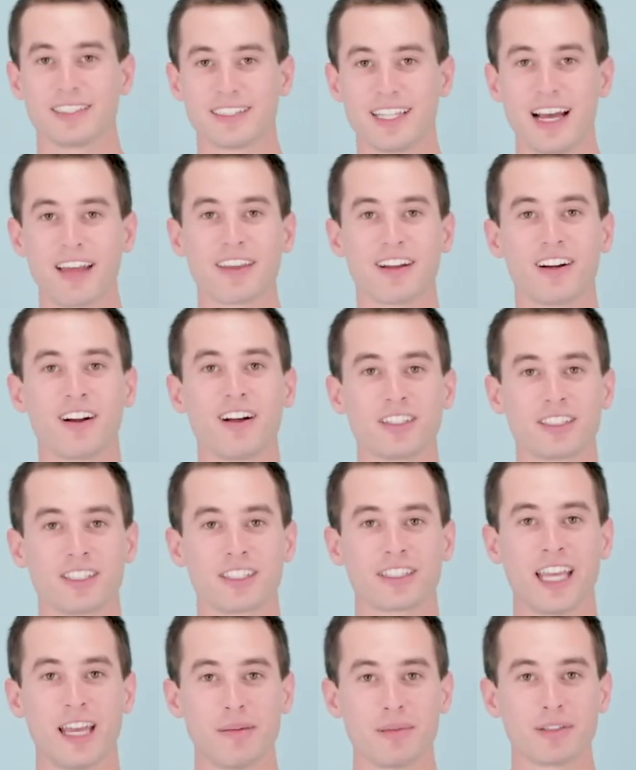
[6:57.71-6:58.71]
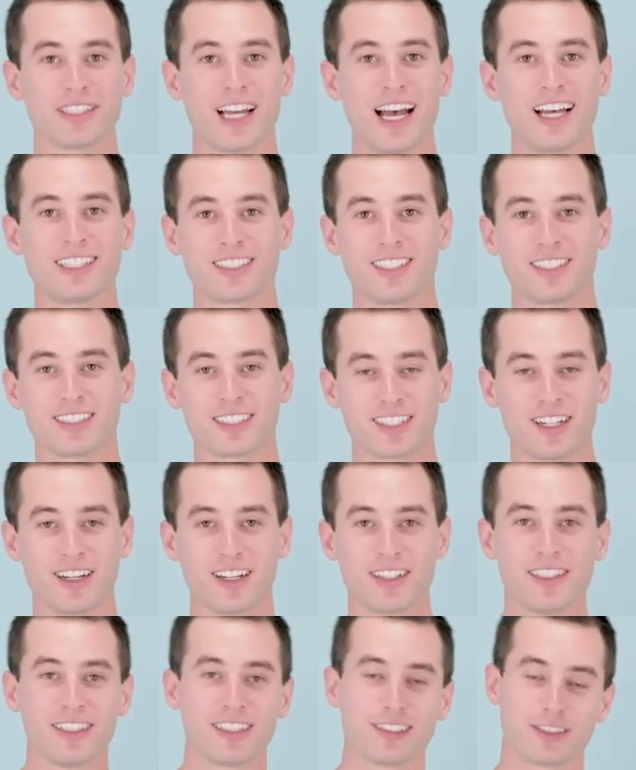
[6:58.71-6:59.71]
Now that all your cable ties are
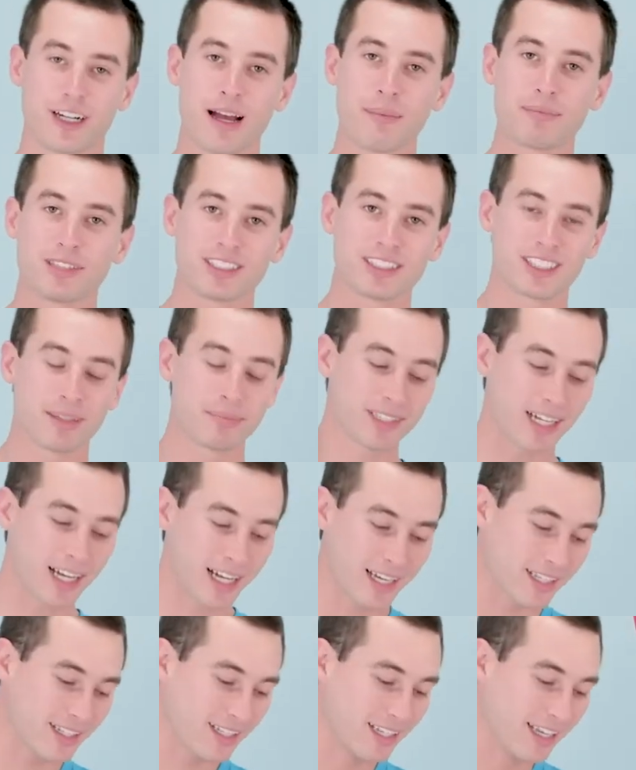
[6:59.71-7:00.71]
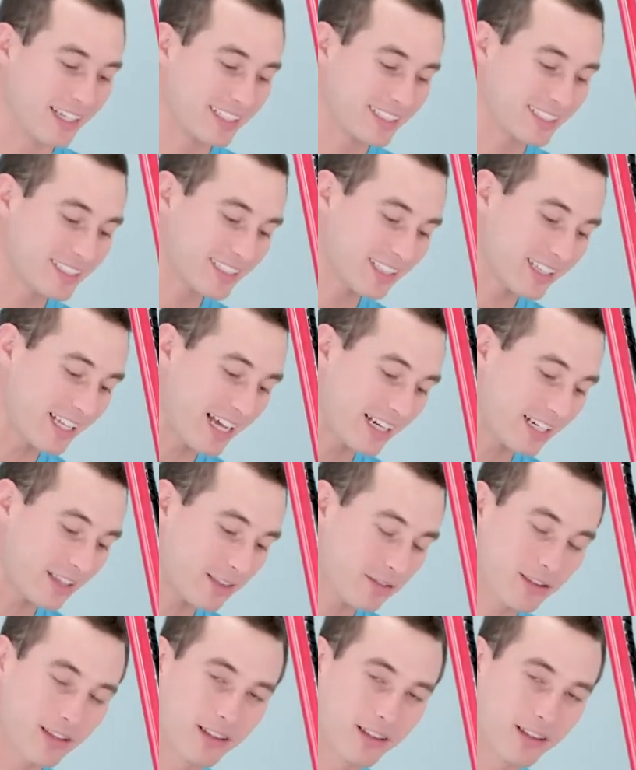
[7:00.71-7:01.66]
installed, grab your zip tie, slide it through